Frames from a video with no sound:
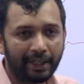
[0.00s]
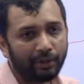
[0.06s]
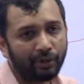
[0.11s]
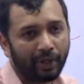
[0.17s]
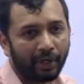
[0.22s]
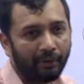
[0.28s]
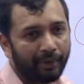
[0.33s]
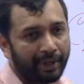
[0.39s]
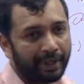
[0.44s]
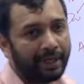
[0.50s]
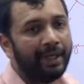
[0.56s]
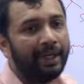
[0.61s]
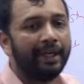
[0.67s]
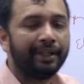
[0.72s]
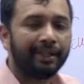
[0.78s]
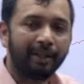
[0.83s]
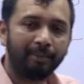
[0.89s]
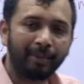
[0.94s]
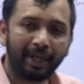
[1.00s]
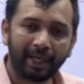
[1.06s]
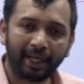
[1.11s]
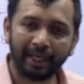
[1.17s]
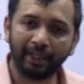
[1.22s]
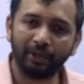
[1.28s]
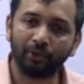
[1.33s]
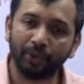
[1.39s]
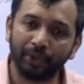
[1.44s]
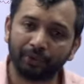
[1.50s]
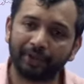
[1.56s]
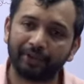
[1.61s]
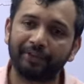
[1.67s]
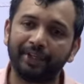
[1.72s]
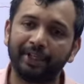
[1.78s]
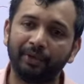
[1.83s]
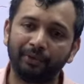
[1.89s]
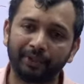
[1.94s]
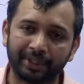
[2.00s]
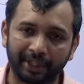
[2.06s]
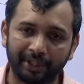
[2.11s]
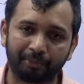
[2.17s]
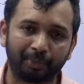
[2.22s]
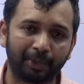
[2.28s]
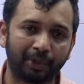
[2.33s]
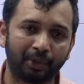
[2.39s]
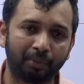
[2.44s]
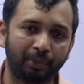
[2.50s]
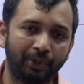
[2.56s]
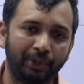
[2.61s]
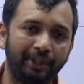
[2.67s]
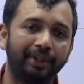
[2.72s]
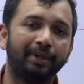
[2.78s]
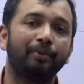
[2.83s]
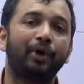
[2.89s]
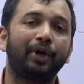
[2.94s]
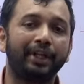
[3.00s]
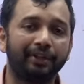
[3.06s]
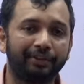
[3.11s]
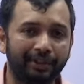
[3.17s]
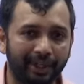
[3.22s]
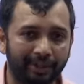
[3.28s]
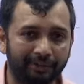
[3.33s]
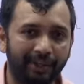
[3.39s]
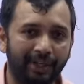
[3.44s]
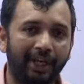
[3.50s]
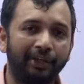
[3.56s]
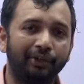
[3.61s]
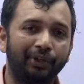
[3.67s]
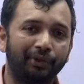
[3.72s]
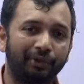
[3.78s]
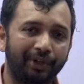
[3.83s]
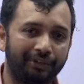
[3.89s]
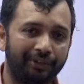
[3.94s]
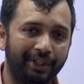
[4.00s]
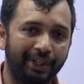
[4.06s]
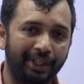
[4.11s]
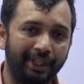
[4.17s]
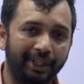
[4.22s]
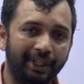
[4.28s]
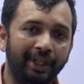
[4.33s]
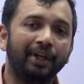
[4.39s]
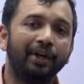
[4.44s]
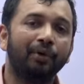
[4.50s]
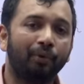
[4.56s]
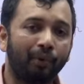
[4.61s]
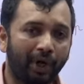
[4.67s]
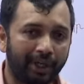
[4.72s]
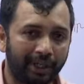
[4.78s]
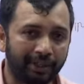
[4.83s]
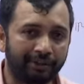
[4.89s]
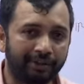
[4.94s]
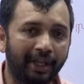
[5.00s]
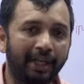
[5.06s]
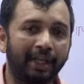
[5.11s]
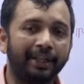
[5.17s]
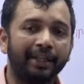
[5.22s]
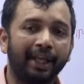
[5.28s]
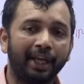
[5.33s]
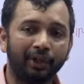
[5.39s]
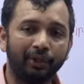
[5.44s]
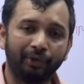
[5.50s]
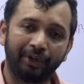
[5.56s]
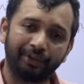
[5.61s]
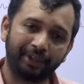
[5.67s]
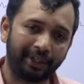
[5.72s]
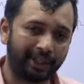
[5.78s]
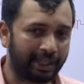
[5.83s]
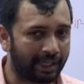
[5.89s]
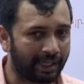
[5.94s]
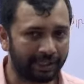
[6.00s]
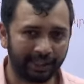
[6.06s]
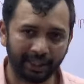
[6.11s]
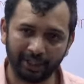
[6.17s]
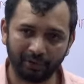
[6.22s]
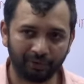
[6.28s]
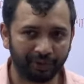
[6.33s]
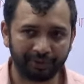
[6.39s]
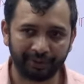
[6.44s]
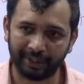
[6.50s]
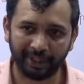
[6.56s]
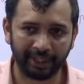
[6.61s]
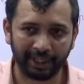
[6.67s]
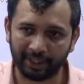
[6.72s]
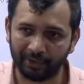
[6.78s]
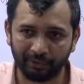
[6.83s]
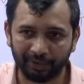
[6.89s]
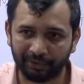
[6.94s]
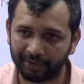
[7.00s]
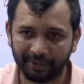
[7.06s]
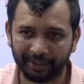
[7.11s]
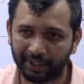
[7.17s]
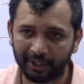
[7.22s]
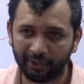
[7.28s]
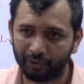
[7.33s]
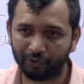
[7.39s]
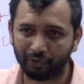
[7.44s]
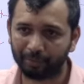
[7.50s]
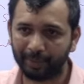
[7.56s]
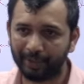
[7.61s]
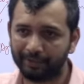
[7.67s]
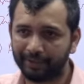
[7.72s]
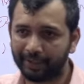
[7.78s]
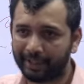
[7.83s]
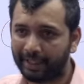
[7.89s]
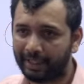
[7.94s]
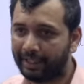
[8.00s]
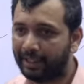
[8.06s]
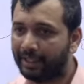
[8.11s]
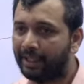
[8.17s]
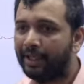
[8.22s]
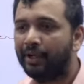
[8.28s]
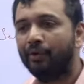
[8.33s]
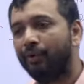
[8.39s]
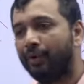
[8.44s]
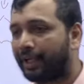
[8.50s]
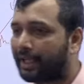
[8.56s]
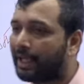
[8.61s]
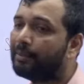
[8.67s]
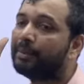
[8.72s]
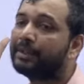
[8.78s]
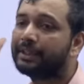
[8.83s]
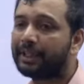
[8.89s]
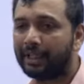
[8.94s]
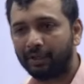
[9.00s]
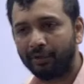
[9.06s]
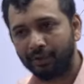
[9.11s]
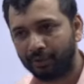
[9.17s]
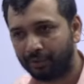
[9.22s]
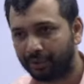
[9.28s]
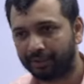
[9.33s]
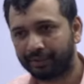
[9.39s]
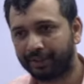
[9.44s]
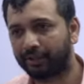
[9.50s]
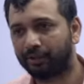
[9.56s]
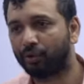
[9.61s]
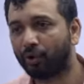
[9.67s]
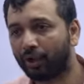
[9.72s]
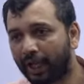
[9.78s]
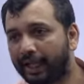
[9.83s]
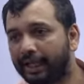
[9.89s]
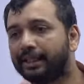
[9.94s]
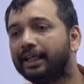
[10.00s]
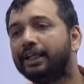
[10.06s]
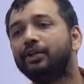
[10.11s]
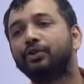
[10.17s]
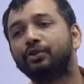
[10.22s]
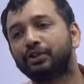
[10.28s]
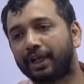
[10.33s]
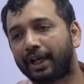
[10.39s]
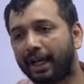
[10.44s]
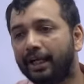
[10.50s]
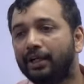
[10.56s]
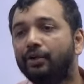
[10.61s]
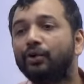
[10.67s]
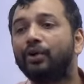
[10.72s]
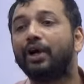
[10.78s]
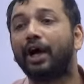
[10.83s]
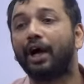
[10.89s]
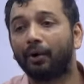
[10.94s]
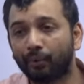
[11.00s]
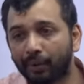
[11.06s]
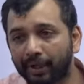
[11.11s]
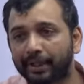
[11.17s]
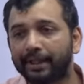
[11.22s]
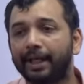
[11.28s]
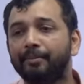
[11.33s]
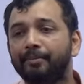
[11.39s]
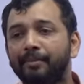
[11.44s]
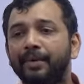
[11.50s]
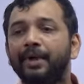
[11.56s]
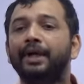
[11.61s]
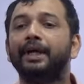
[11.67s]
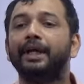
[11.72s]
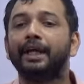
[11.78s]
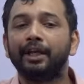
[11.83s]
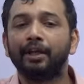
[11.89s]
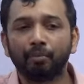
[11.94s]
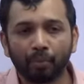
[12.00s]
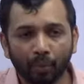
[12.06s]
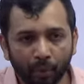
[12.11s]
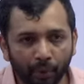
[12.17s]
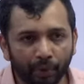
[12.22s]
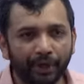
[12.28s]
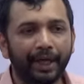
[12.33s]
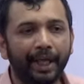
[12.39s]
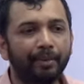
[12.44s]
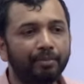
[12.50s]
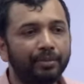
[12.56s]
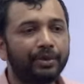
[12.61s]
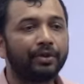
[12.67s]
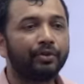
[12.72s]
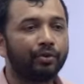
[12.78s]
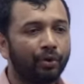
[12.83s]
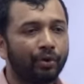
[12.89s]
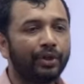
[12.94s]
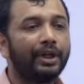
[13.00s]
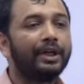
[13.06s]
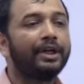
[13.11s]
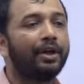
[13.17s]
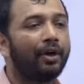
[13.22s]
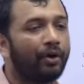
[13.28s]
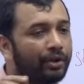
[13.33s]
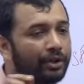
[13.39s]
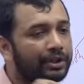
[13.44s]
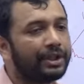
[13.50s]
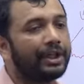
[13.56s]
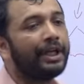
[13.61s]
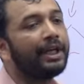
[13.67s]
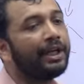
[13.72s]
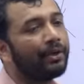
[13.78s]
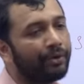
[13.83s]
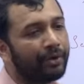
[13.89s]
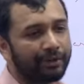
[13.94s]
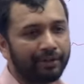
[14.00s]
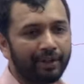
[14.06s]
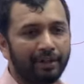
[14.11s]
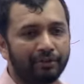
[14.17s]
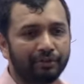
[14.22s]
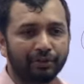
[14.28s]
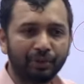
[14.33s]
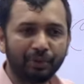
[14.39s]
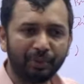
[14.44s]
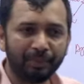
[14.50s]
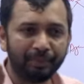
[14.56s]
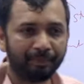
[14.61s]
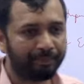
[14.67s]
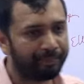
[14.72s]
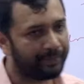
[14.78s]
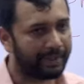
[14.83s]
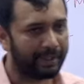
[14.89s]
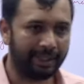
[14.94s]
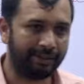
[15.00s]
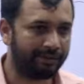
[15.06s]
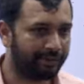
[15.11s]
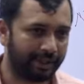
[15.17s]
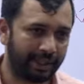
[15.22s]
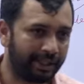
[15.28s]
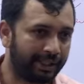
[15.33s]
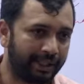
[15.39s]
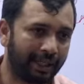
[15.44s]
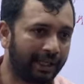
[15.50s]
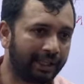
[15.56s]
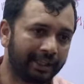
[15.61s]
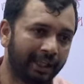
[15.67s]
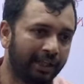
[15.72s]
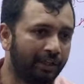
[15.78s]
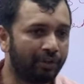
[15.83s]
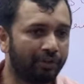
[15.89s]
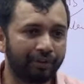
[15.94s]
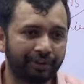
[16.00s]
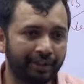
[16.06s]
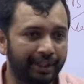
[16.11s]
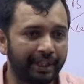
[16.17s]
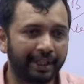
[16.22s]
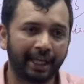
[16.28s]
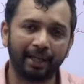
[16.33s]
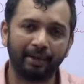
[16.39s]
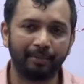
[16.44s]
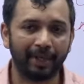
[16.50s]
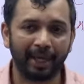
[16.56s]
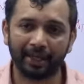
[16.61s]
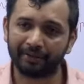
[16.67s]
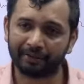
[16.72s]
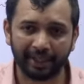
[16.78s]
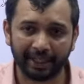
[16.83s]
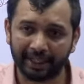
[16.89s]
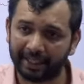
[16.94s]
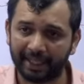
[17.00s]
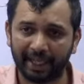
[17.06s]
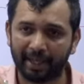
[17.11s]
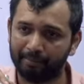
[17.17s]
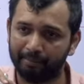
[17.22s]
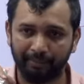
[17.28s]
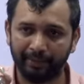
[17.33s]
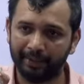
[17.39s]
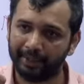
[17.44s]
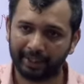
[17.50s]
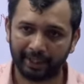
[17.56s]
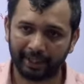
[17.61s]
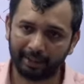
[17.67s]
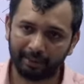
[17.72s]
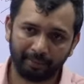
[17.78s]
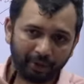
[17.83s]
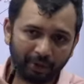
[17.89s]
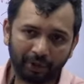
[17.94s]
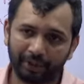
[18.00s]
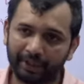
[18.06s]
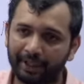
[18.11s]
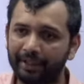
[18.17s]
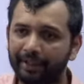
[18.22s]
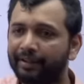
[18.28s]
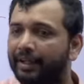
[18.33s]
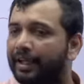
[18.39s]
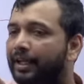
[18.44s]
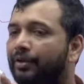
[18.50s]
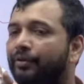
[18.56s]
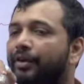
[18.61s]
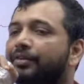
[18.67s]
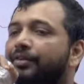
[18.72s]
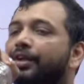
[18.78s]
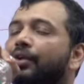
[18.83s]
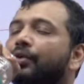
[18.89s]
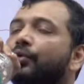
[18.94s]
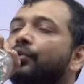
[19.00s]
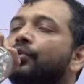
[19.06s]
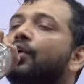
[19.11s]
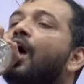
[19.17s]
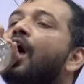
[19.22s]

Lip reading: to cover. Similarly, university with respect to Buddhism. What is Takshila University? What is Nalanda University? Nalanda University anyways in the news basically. Vikramashila University. So like that, you try to cover them in more depth so that don't stick yourself to NCERT. Nalanda University can be asked any time, right? Because that is anyways in news.